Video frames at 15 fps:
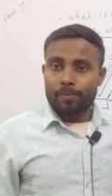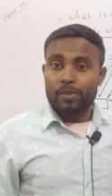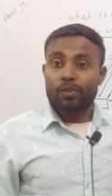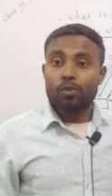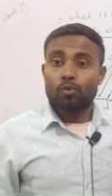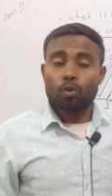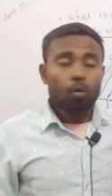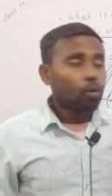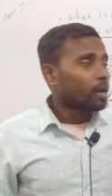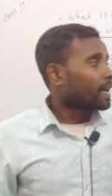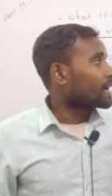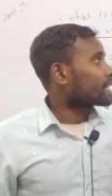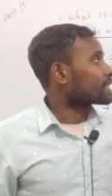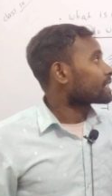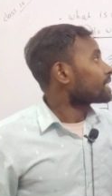is known
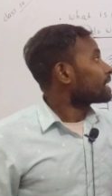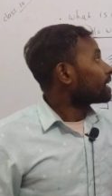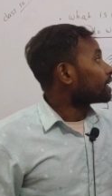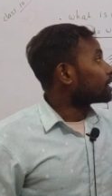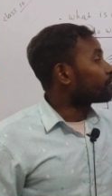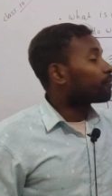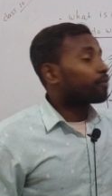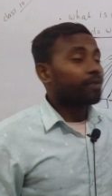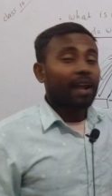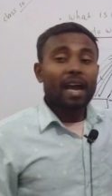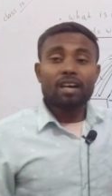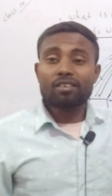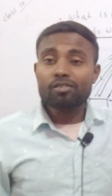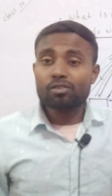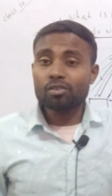as
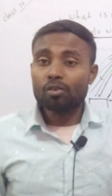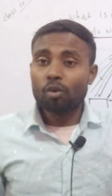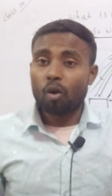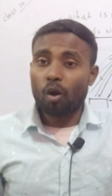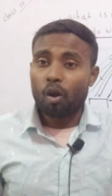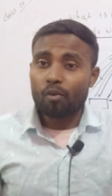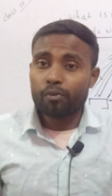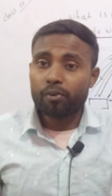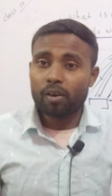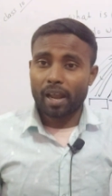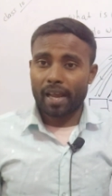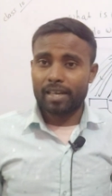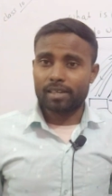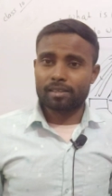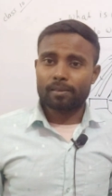diffraction of
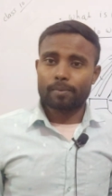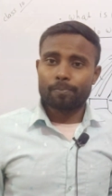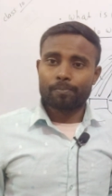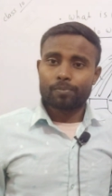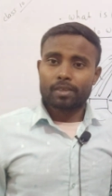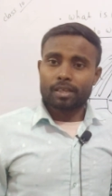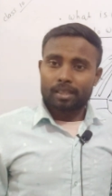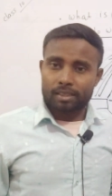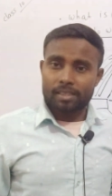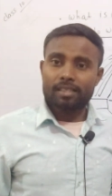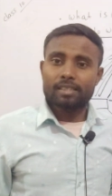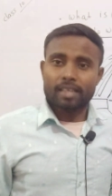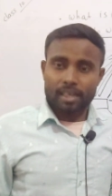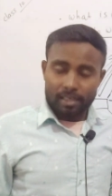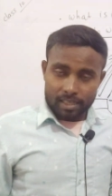light.
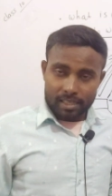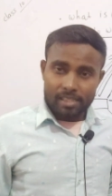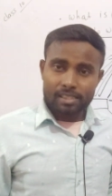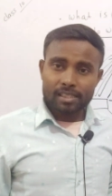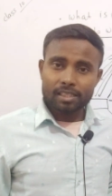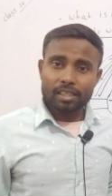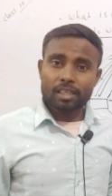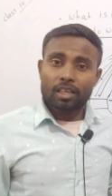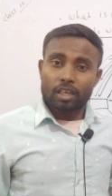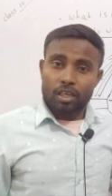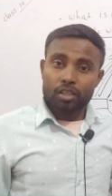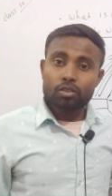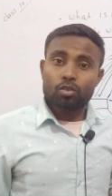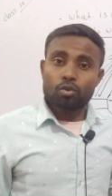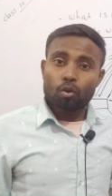This tendency
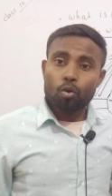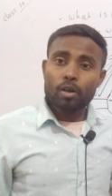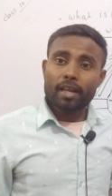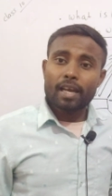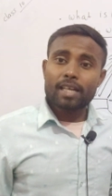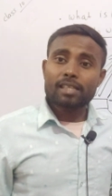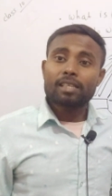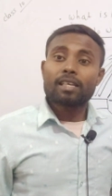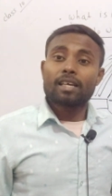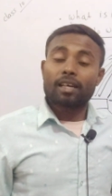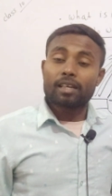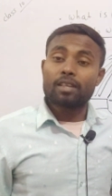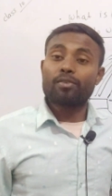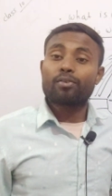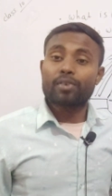is known as
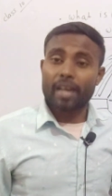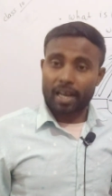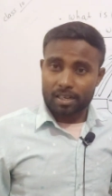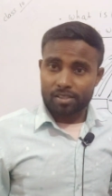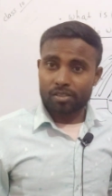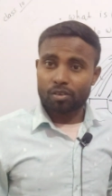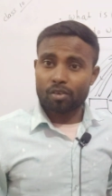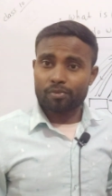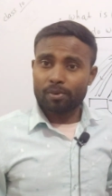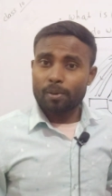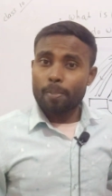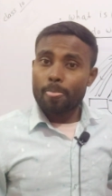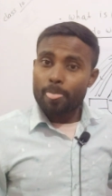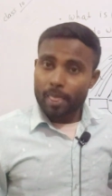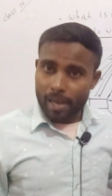diffraction of
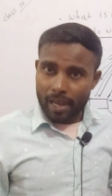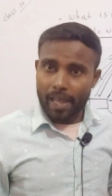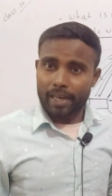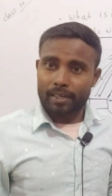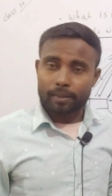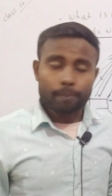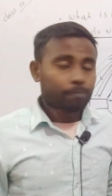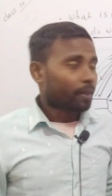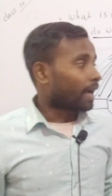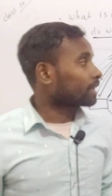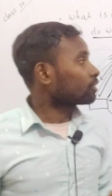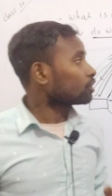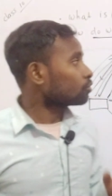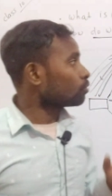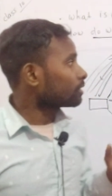light. I
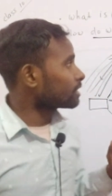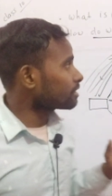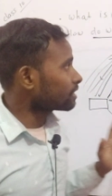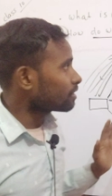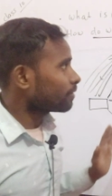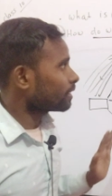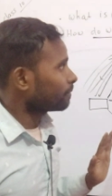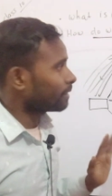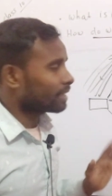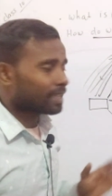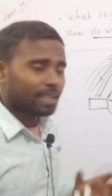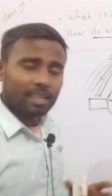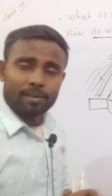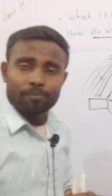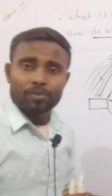think you understand very well.
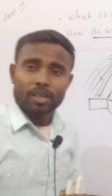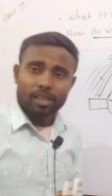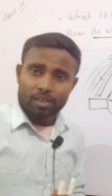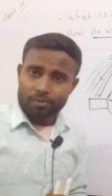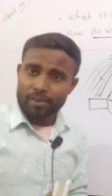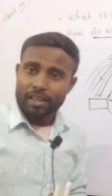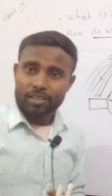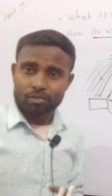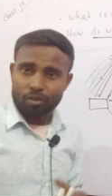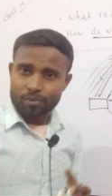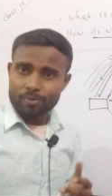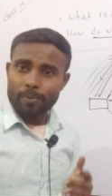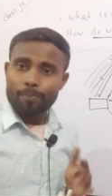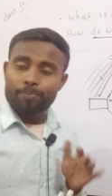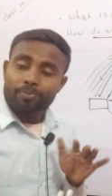Again, diffraction
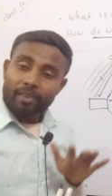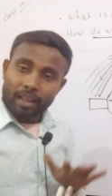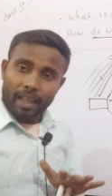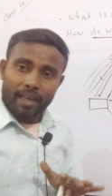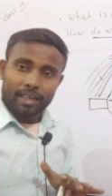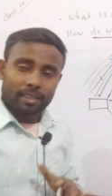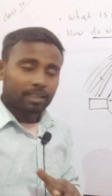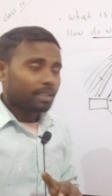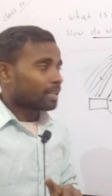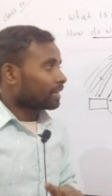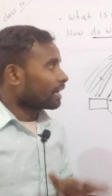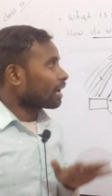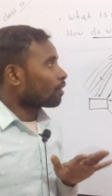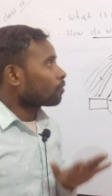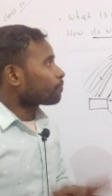of light.
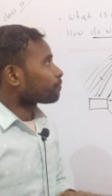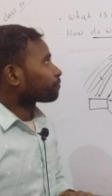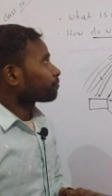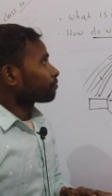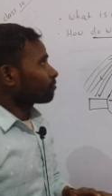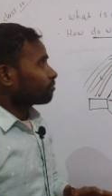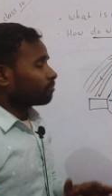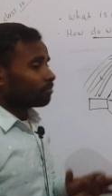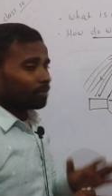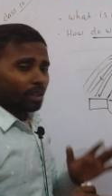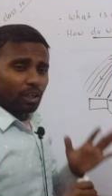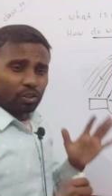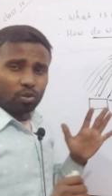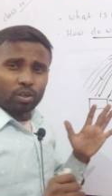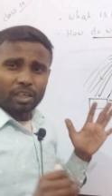Now,
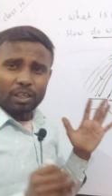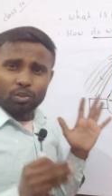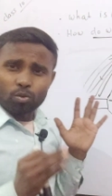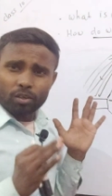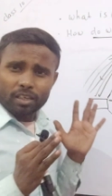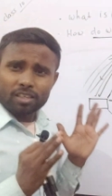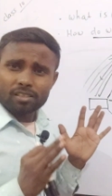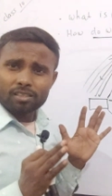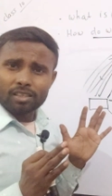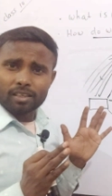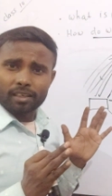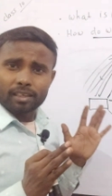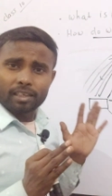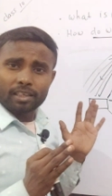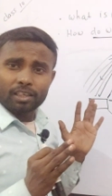in your
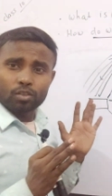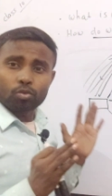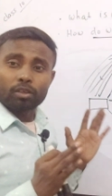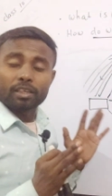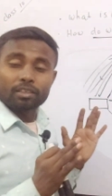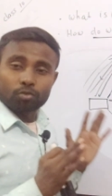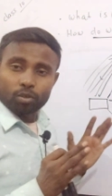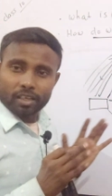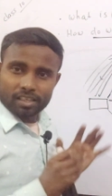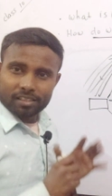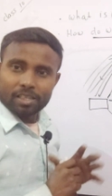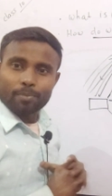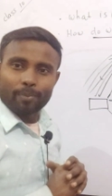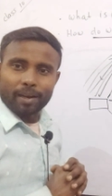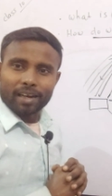
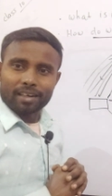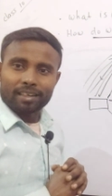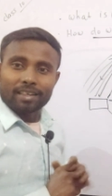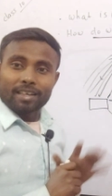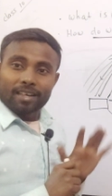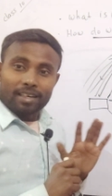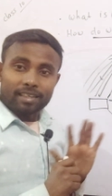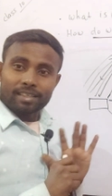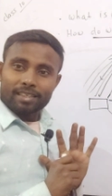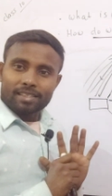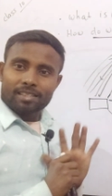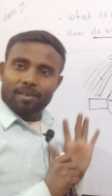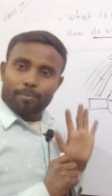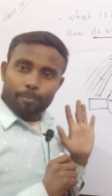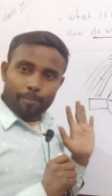introduction part, it
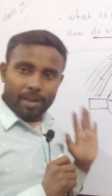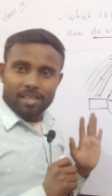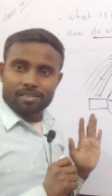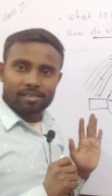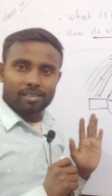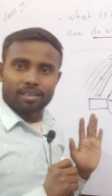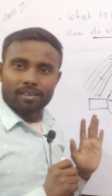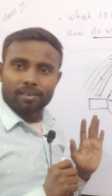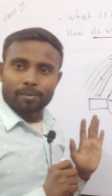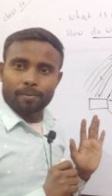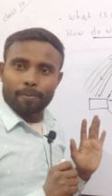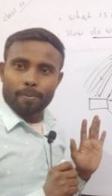is mentioned